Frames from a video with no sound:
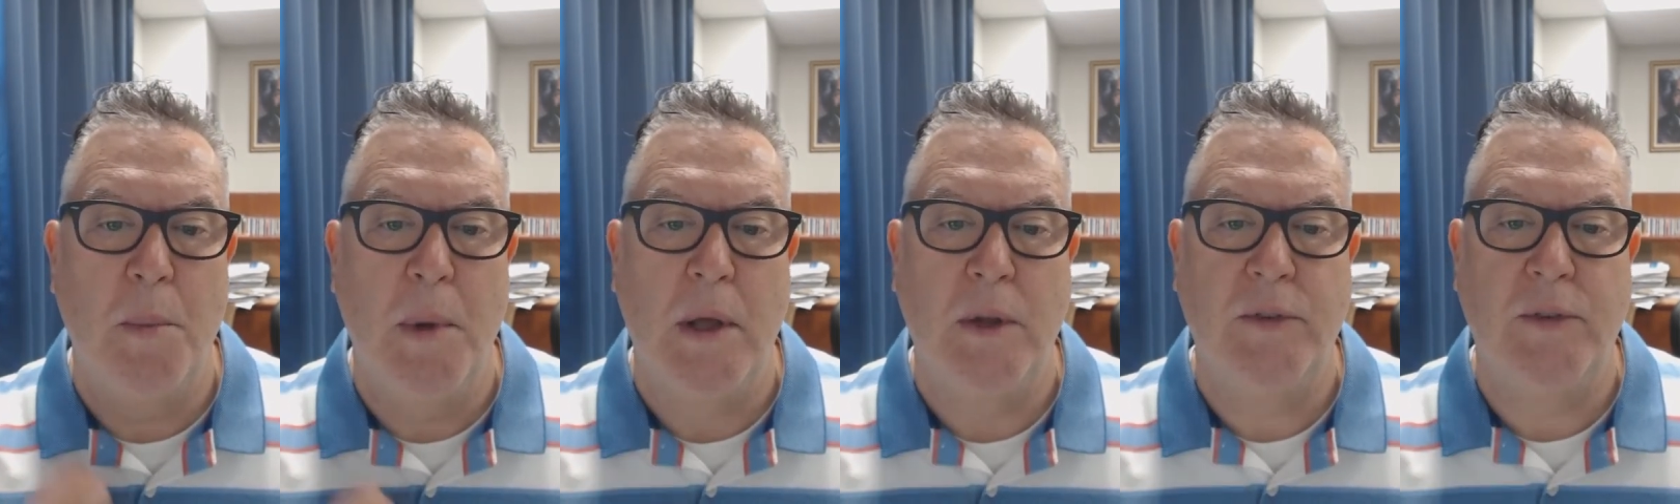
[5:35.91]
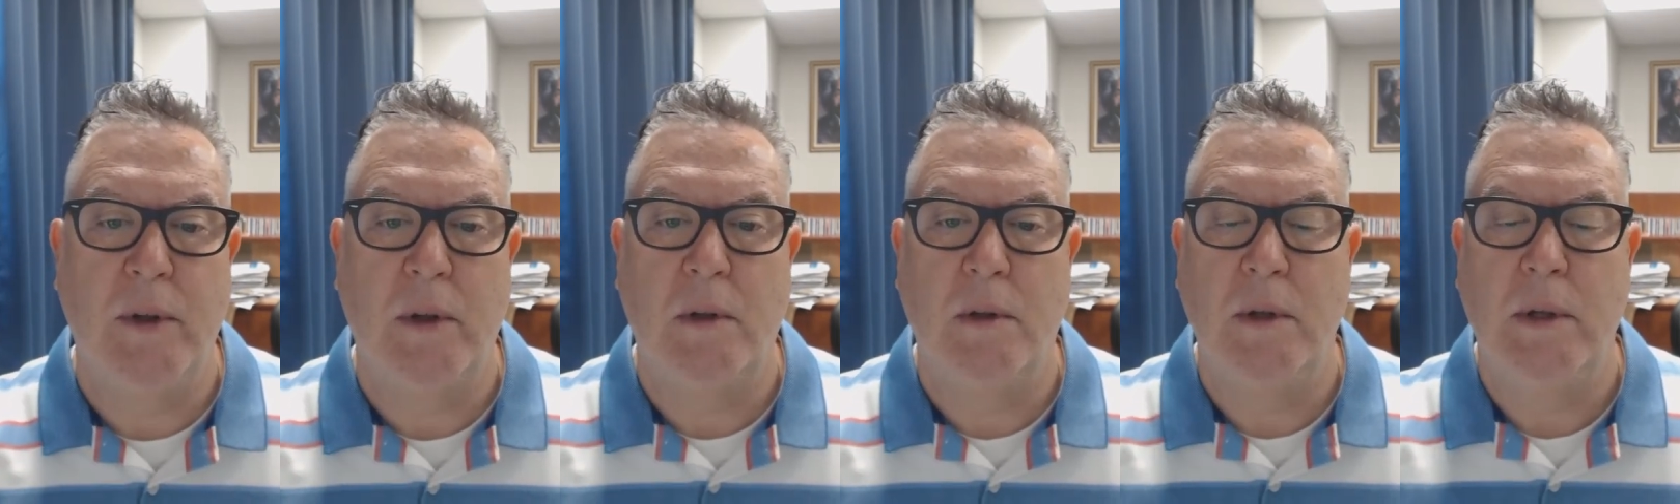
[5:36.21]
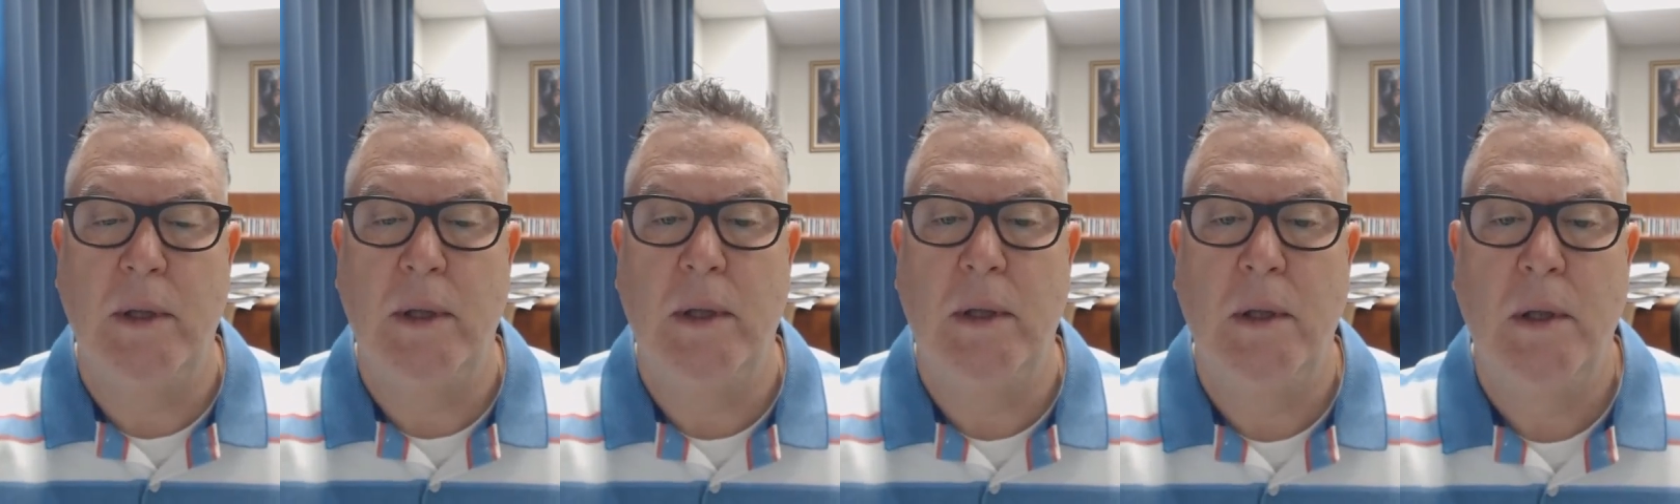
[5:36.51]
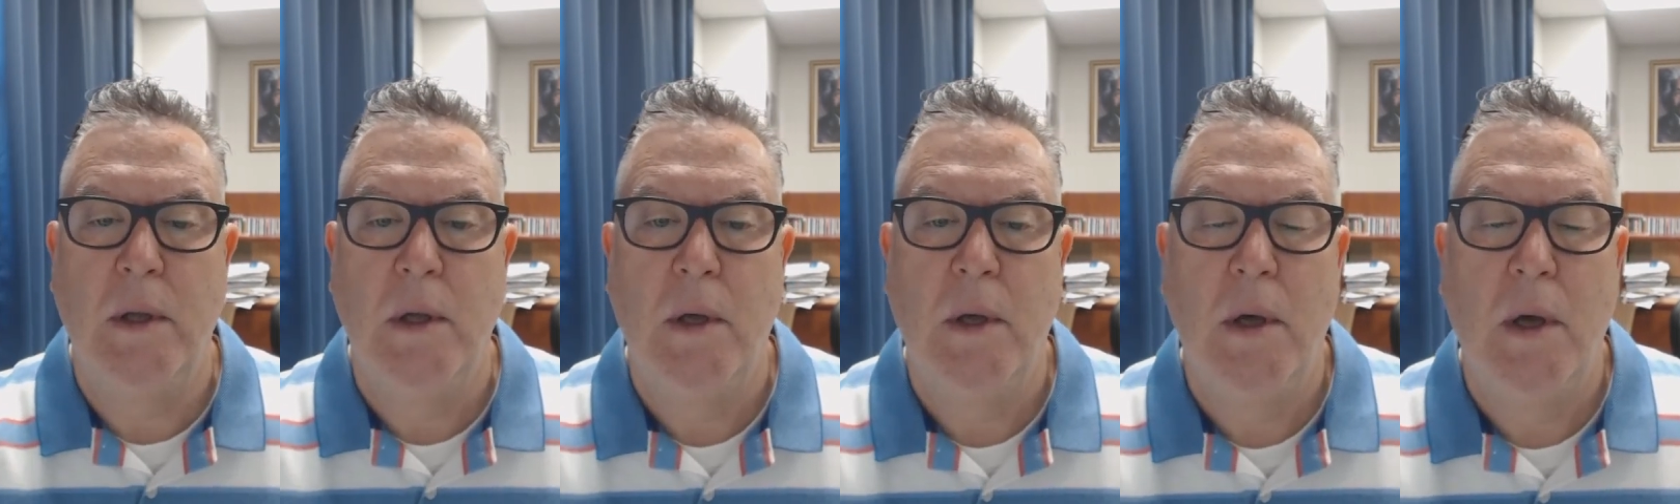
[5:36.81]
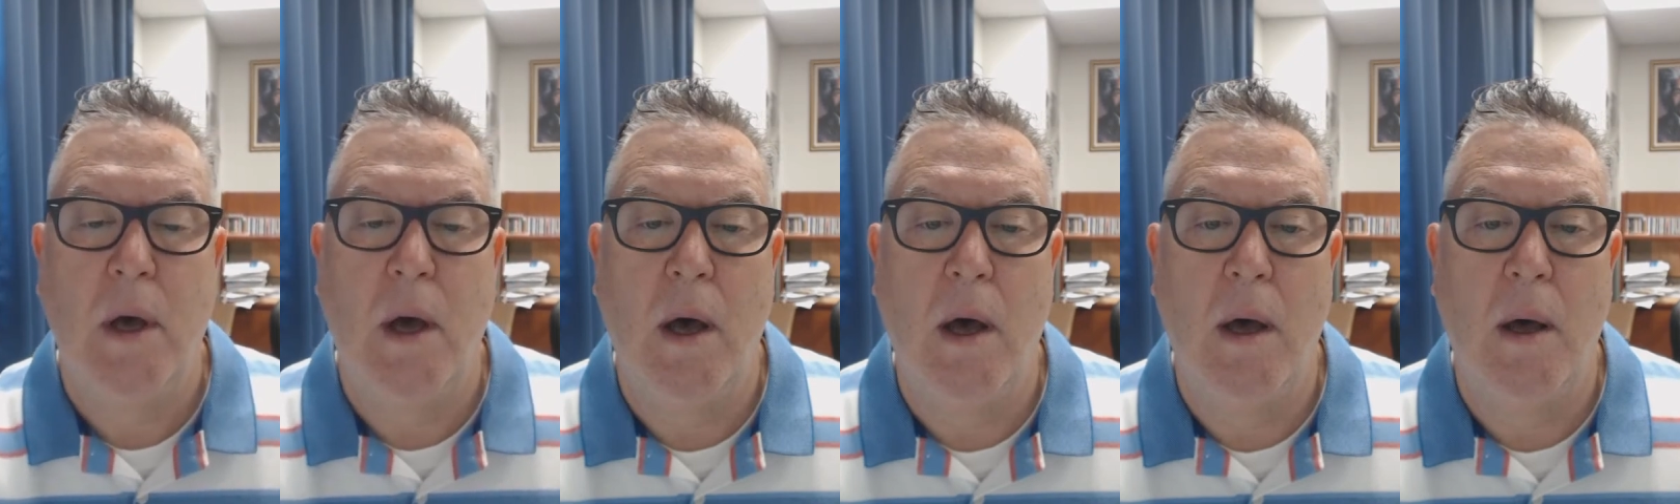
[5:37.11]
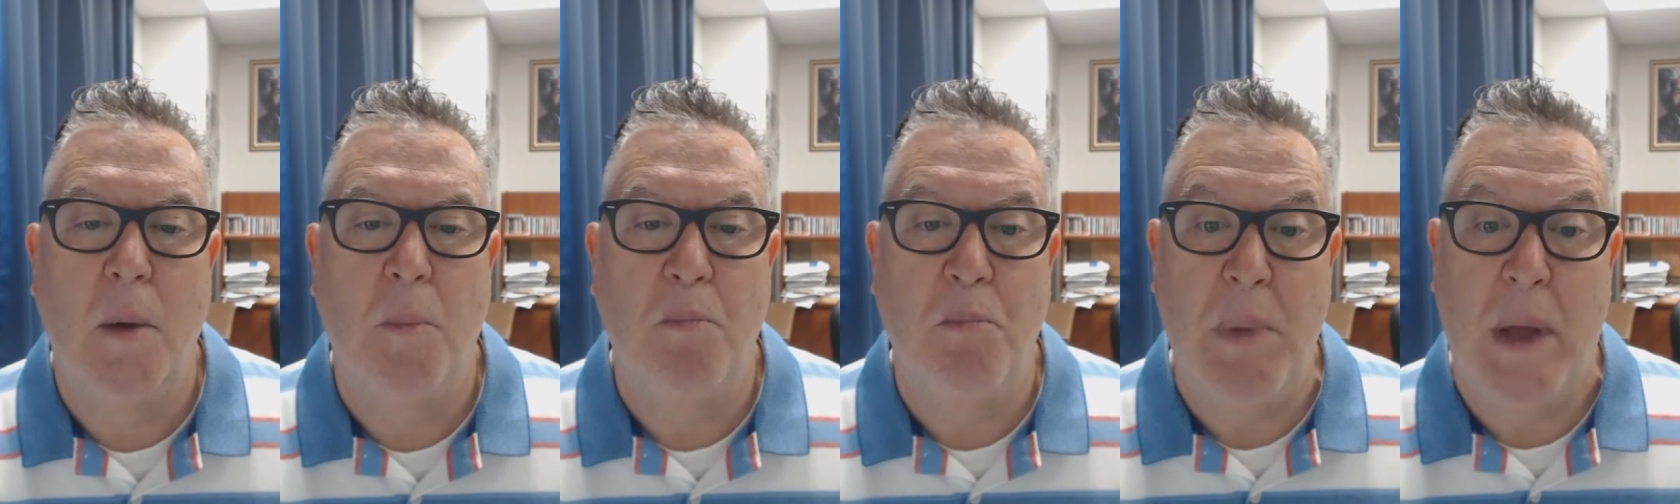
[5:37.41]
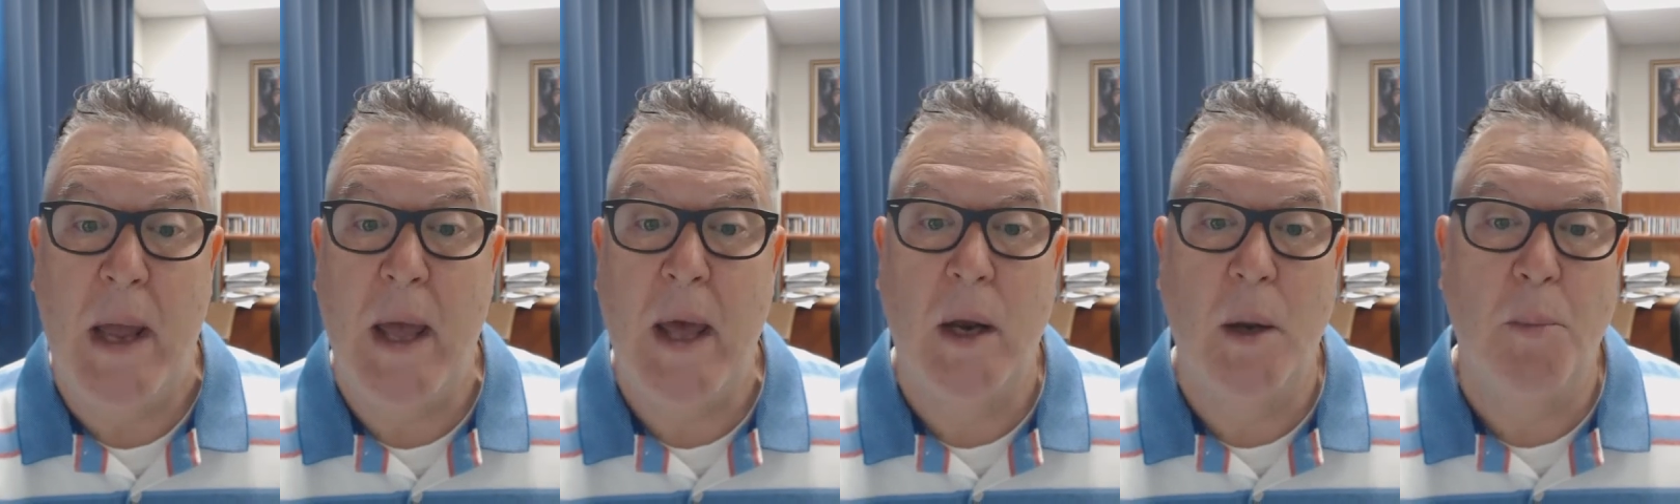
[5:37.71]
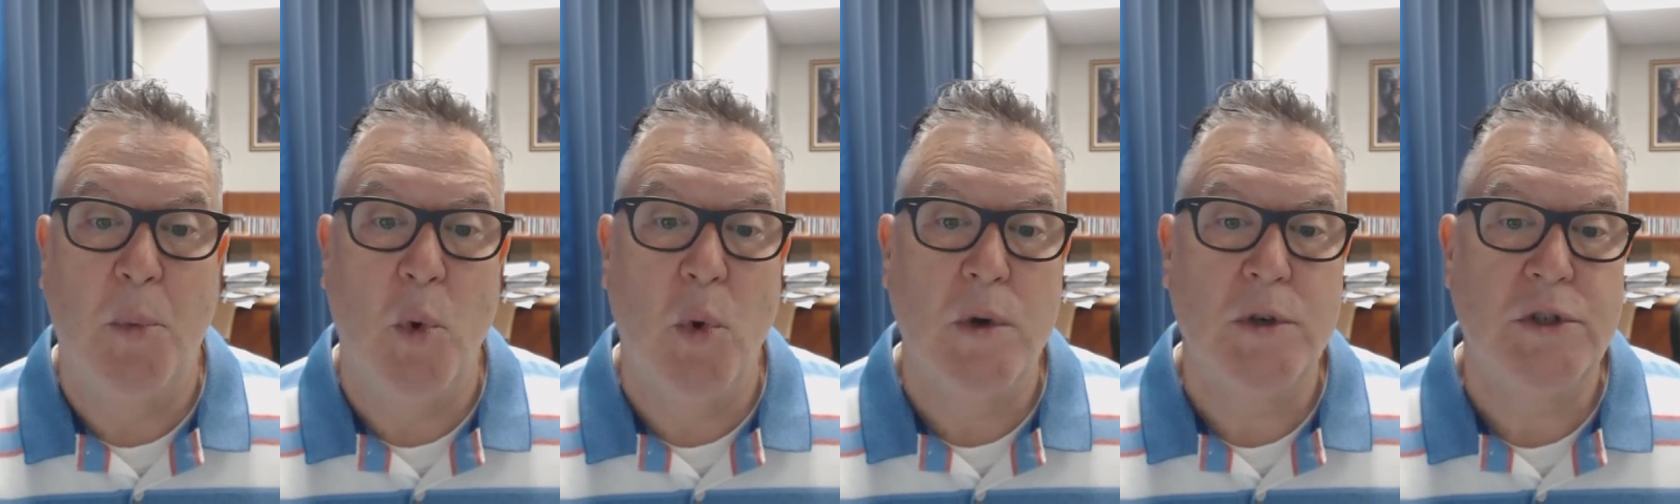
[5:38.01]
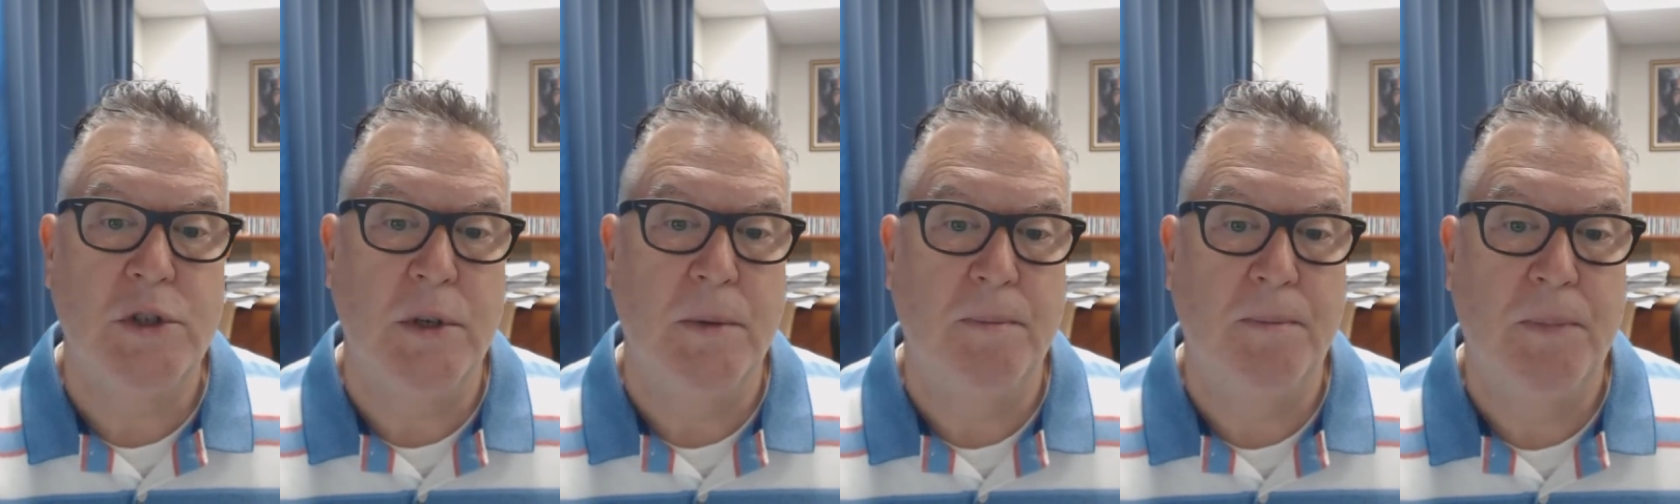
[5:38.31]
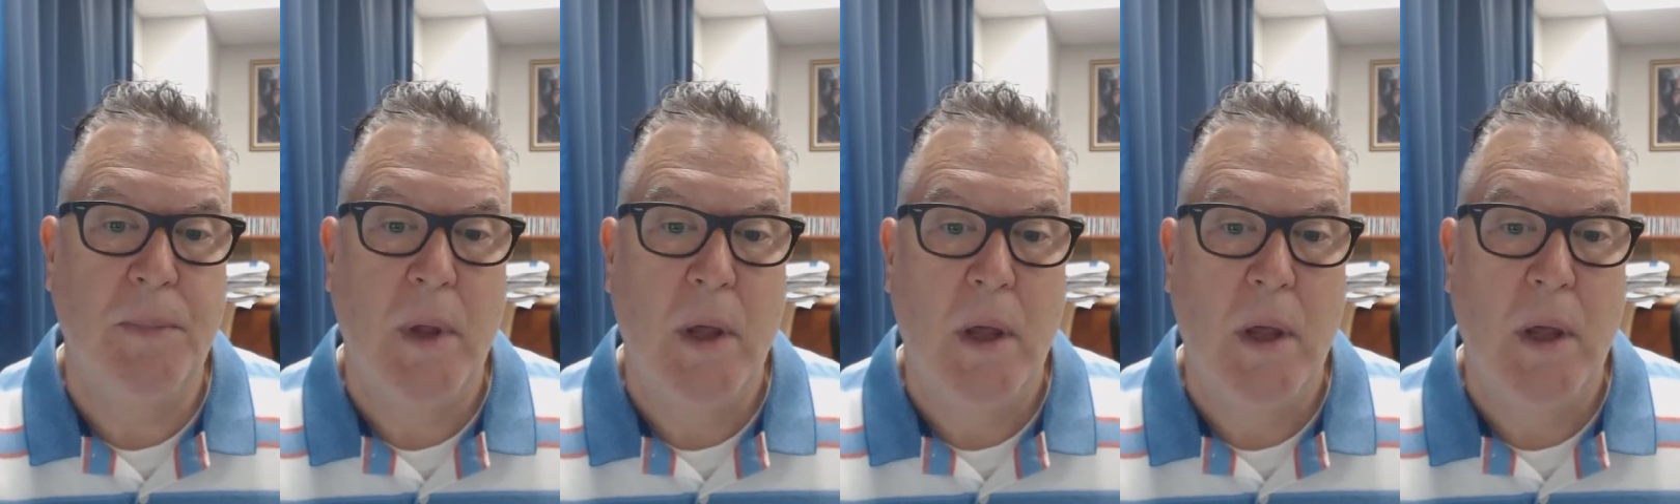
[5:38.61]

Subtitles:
basically ban abortion.